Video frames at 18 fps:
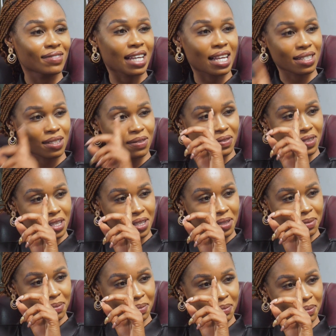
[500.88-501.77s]
As of
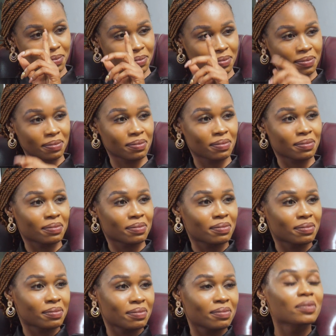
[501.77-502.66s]
them?
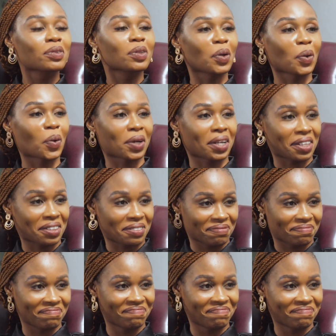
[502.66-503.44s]
Yes. Okay.